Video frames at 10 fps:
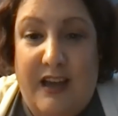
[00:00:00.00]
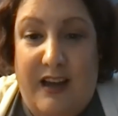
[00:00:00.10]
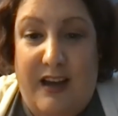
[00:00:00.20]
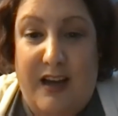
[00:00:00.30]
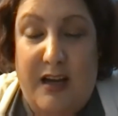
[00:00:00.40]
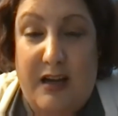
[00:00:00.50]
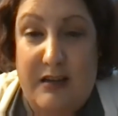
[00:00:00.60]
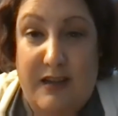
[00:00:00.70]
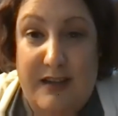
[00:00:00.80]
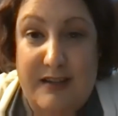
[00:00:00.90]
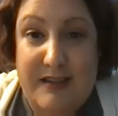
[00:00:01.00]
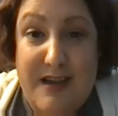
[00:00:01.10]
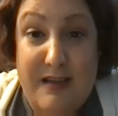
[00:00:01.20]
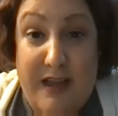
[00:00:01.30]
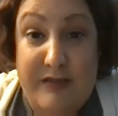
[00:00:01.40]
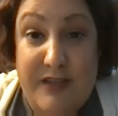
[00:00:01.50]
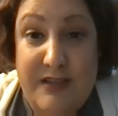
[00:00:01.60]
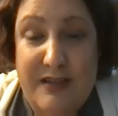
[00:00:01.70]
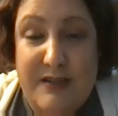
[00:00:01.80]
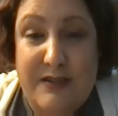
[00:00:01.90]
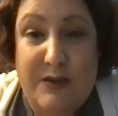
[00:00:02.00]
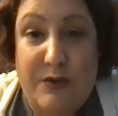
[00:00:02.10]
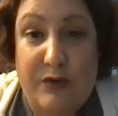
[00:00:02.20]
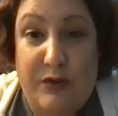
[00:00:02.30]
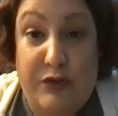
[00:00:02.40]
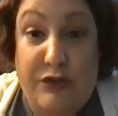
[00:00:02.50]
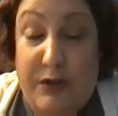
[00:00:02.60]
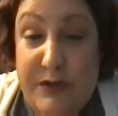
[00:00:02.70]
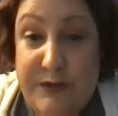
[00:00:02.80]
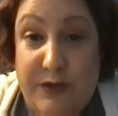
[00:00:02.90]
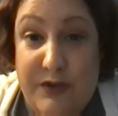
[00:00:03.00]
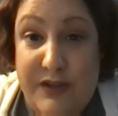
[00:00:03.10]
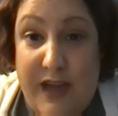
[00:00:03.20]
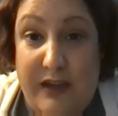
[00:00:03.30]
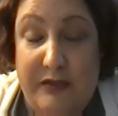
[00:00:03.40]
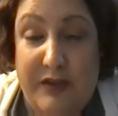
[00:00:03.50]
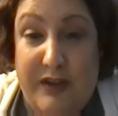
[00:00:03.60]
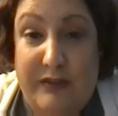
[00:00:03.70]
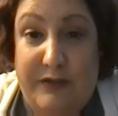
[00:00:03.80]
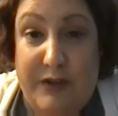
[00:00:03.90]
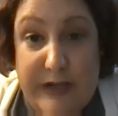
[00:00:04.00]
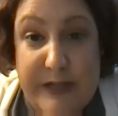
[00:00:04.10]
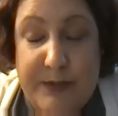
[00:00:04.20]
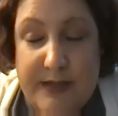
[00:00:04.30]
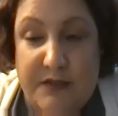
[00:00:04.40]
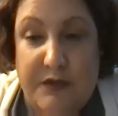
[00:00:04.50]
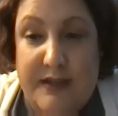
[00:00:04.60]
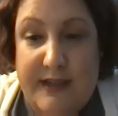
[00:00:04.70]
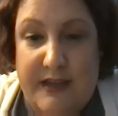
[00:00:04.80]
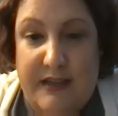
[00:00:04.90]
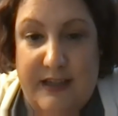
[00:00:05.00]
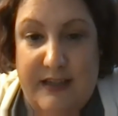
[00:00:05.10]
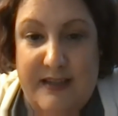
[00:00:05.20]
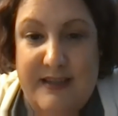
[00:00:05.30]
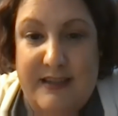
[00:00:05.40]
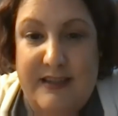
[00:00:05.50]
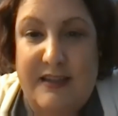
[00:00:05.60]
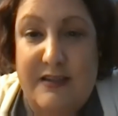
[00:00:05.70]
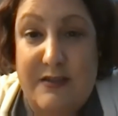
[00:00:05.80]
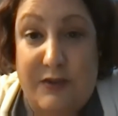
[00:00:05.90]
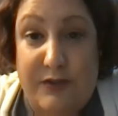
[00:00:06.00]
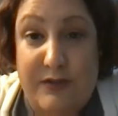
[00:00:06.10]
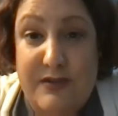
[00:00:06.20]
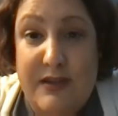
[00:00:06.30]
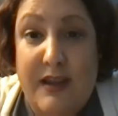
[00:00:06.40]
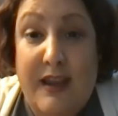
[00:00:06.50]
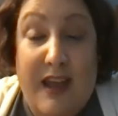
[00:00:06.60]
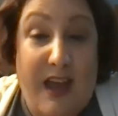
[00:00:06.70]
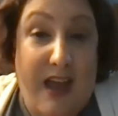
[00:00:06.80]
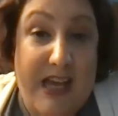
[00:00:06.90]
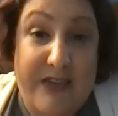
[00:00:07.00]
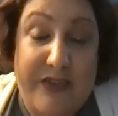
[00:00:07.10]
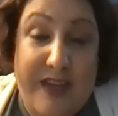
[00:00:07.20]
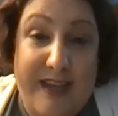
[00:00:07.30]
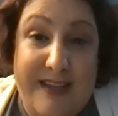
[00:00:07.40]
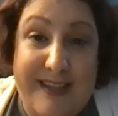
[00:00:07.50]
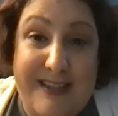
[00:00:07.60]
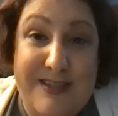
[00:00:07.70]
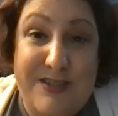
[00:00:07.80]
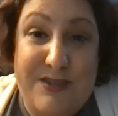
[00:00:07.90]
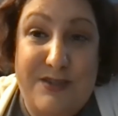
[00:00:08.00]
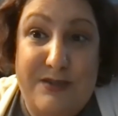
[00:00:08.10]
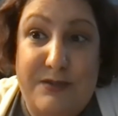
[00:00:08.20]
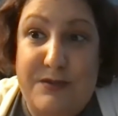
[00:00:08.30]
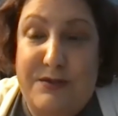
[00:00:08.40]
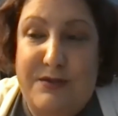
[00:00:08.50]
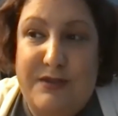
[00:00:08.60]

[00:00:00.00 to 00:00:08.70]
uh, along 11. And so those folks have a very specific set of needs and concerns. And then into,